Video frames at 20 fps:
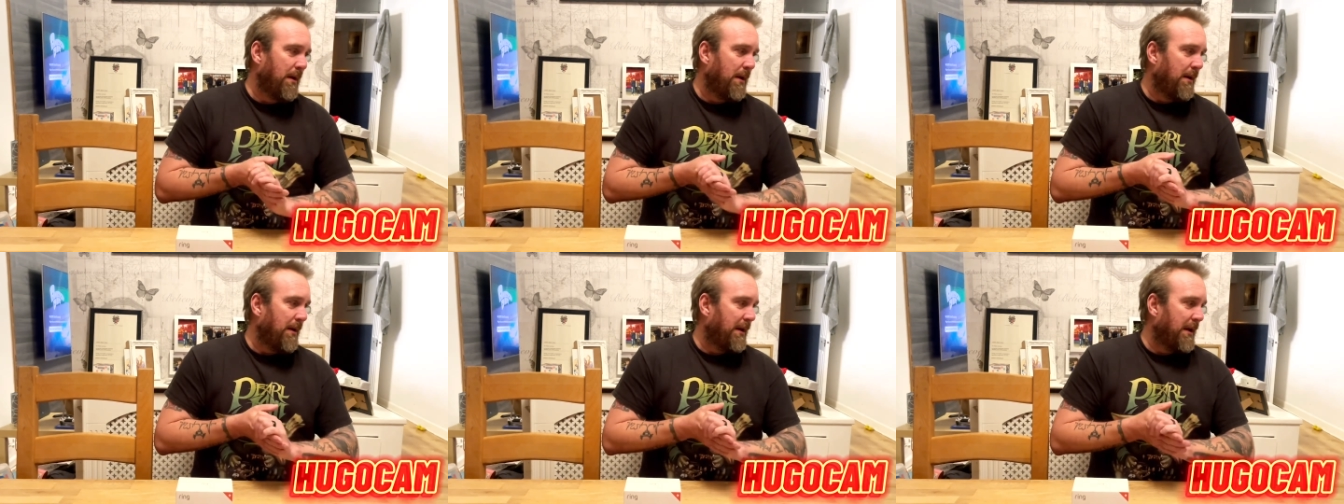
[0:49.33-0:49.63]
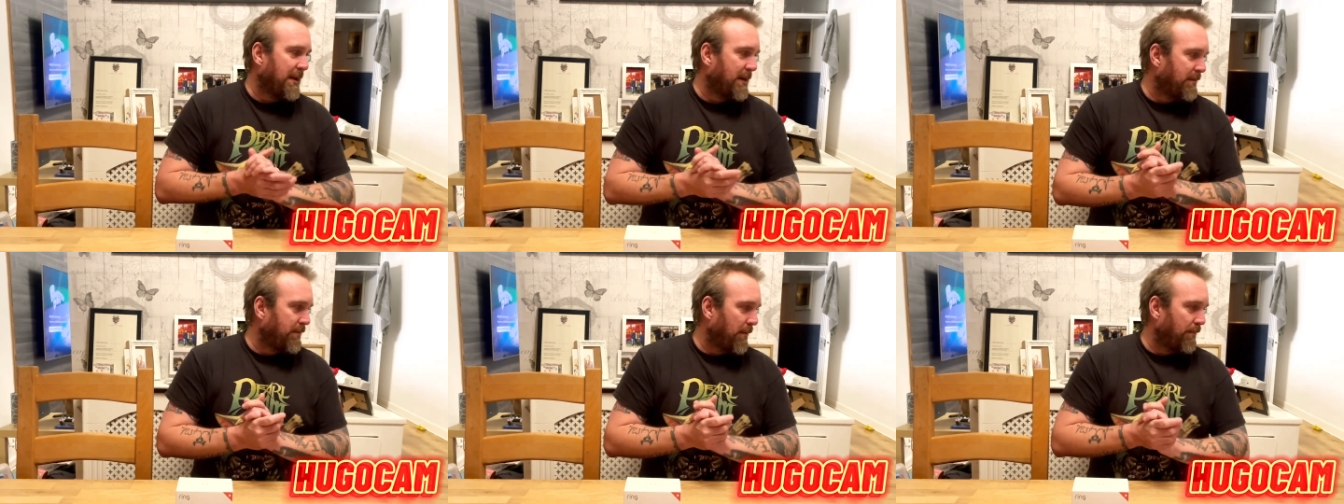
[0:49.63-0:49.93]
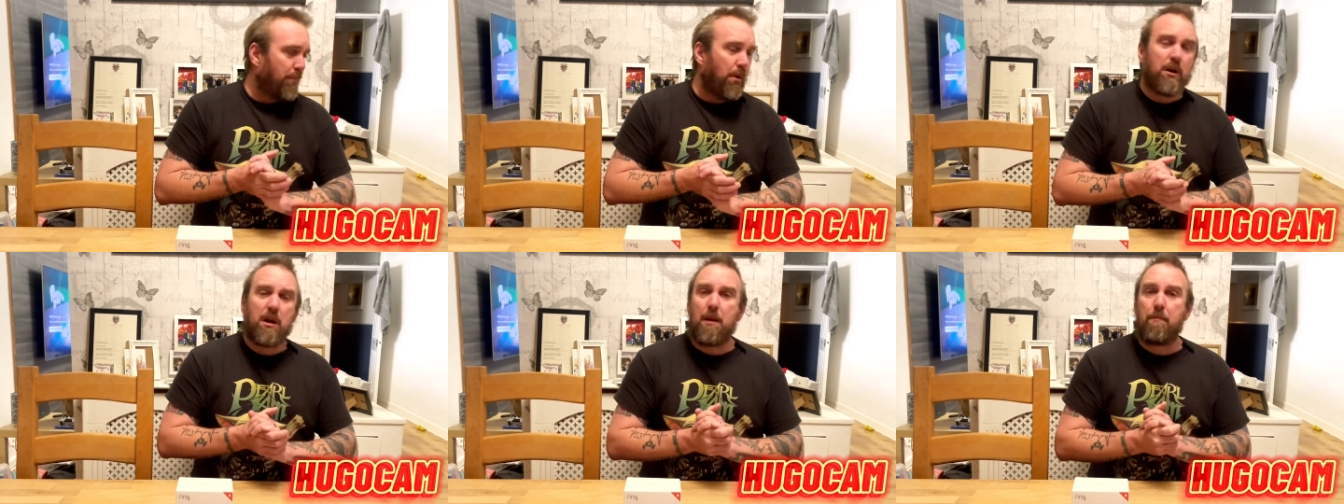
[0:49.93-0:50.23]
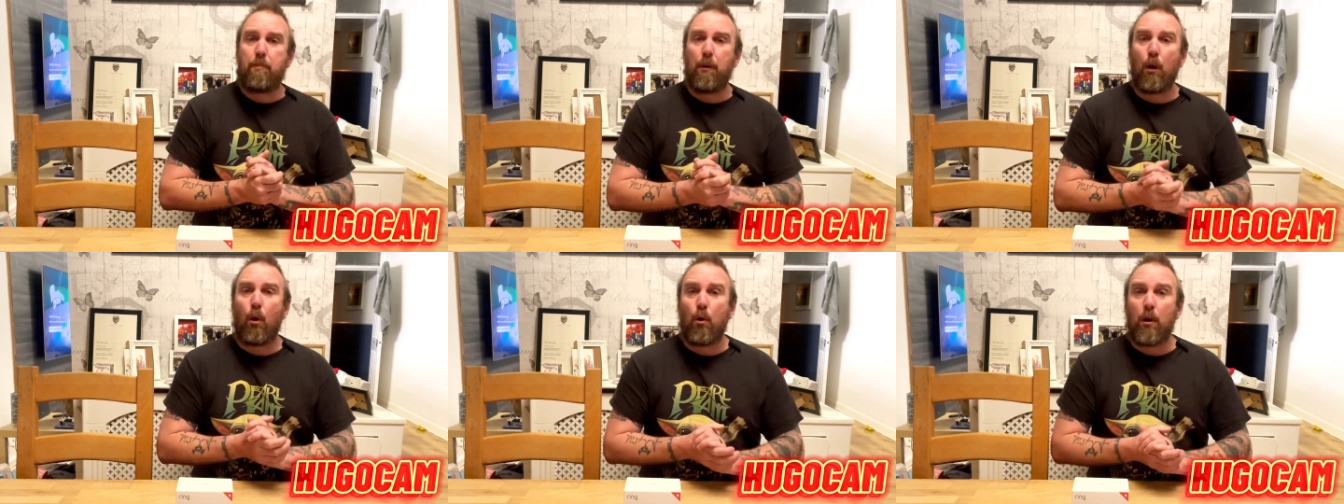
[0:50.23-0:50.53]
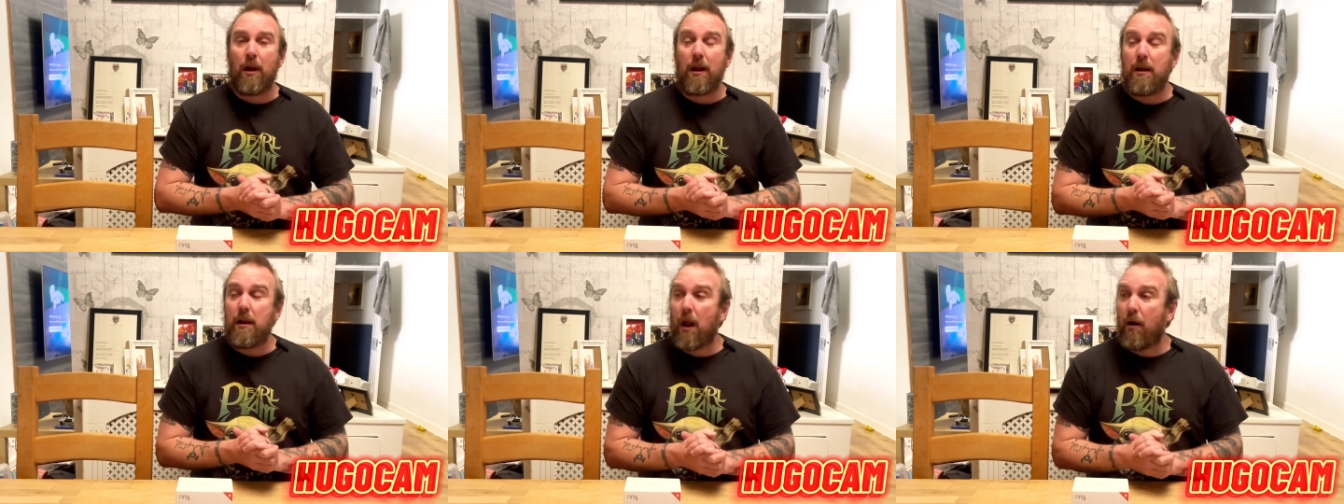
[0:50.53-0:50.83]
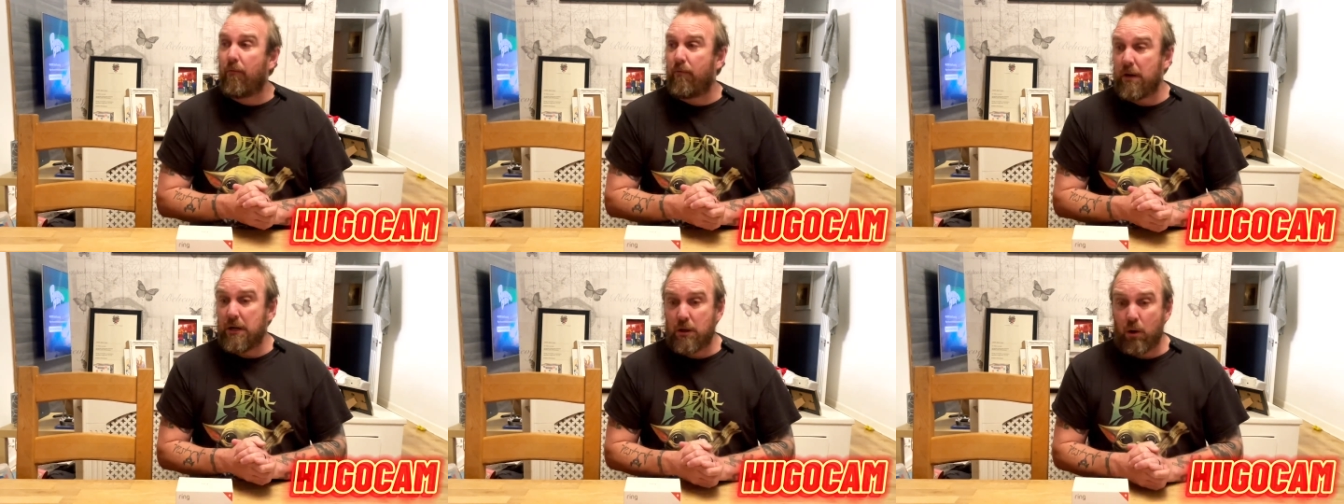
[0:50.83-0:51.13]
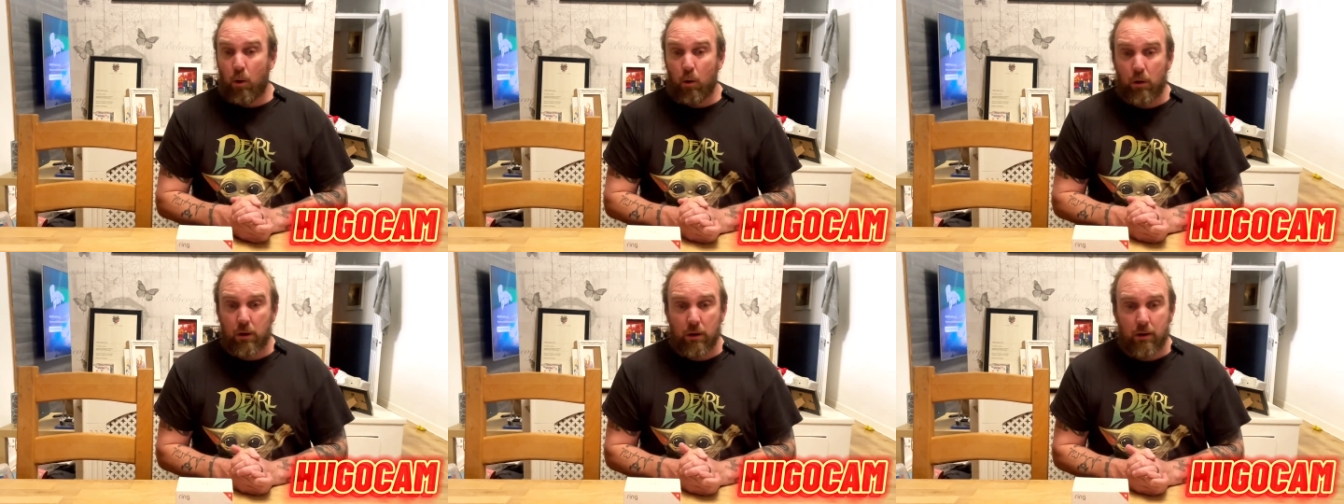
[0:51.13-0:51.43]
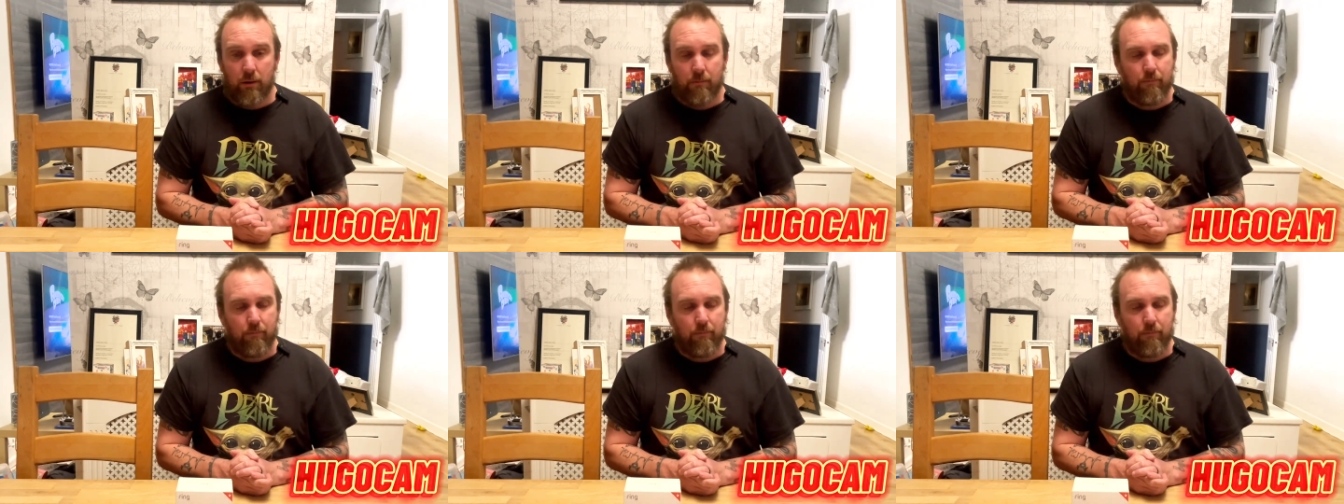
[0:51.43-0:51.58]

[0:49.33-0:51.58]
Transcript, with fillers: He's putting it politely, lovely dog,